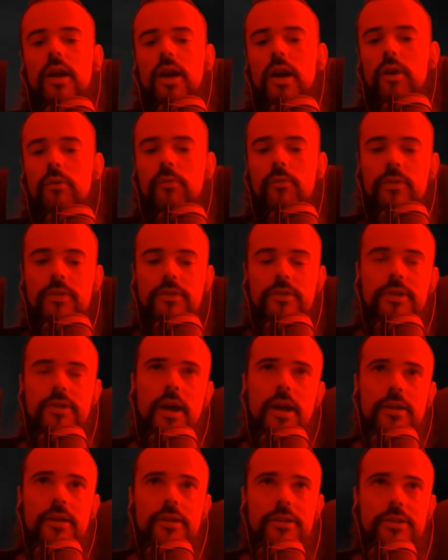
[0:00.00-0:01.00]
And with
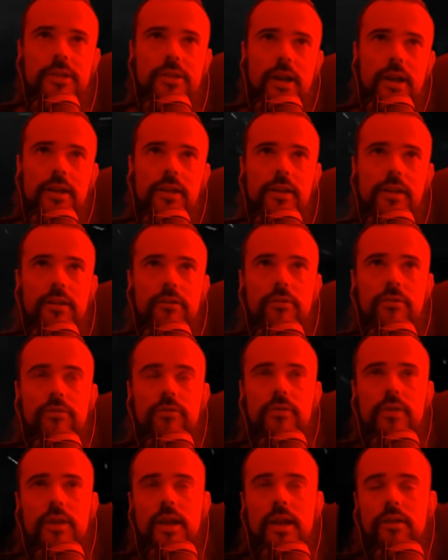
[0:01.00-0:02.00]
Dying Sun and
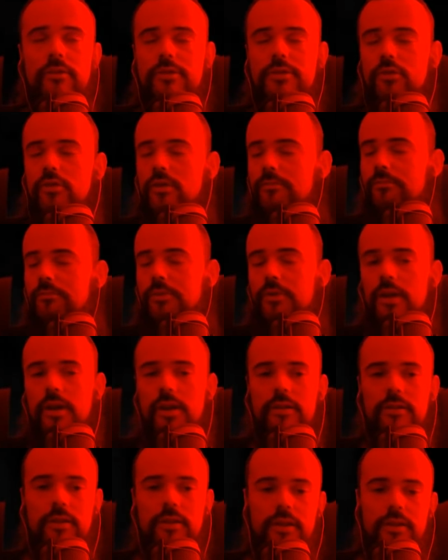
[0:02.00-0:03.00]
everything else, you can
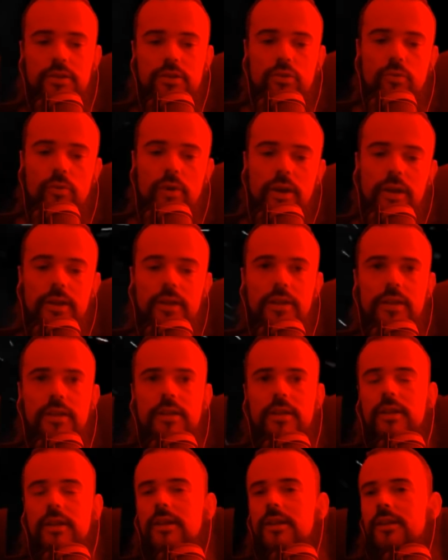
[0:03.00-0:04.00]
plant like
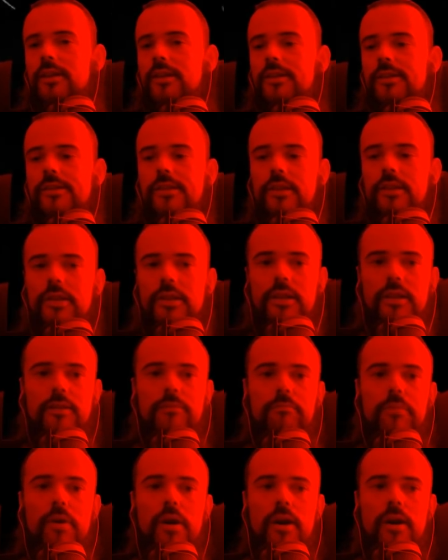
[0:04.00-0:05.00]
20 easily
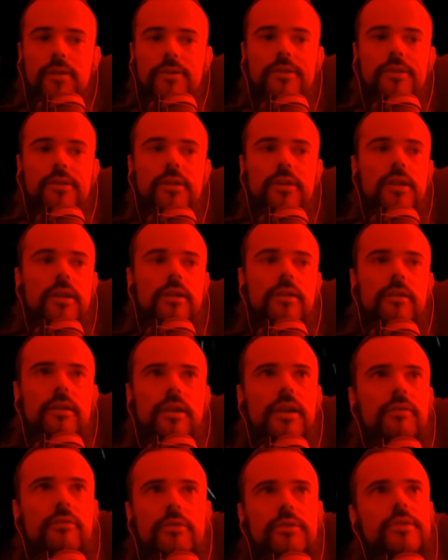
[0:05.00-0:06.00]
pods
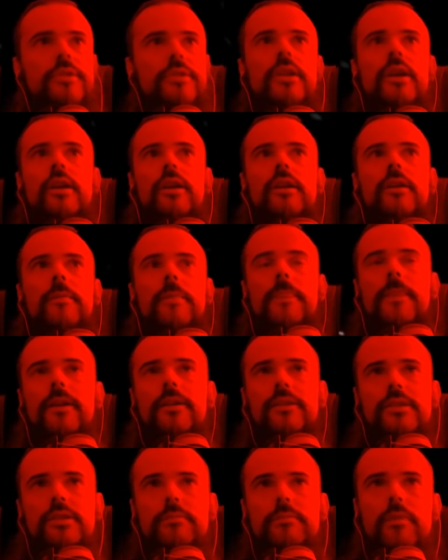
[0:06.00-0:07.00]
every second.
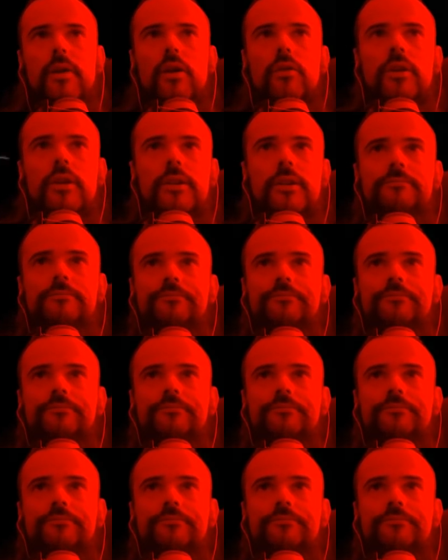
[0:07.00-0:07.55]
That's about it.